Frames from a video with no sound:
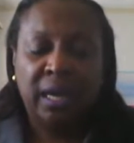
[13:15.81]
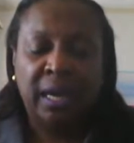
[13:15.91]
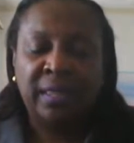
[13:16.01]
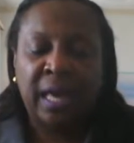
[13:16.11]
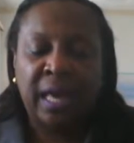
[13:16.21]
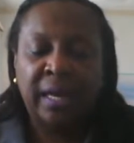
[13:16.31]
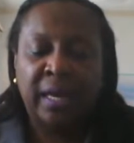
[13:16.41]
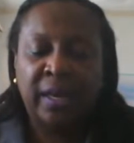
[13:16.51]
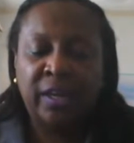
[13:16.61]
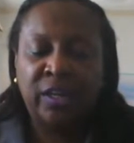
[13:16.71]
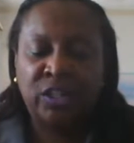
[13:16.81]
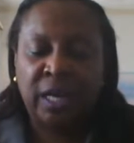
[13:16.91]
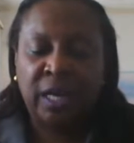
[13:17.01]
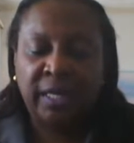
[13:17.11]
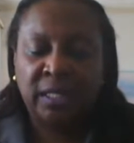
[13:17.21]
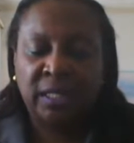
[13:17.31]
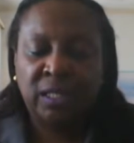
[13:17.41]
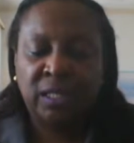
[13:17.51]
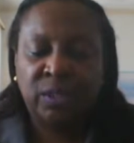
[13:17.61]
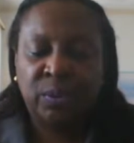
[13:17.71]
and that
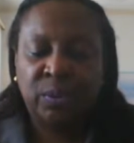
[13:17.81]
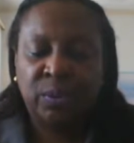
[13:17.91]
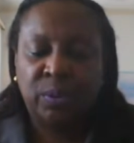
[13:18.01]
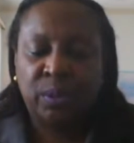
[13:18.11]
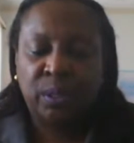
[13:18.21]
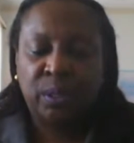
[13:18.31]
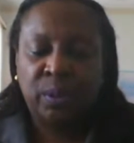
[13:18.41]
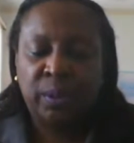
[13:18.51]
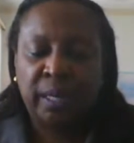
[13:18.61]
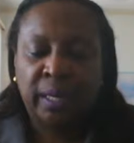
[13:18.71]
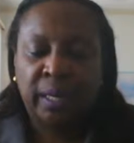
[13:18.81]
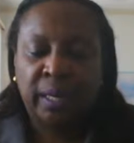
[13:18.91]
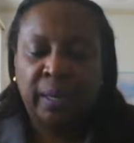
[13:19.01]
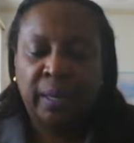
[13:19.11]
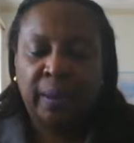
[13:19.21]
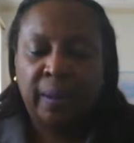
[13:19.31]
energizes you. Okay,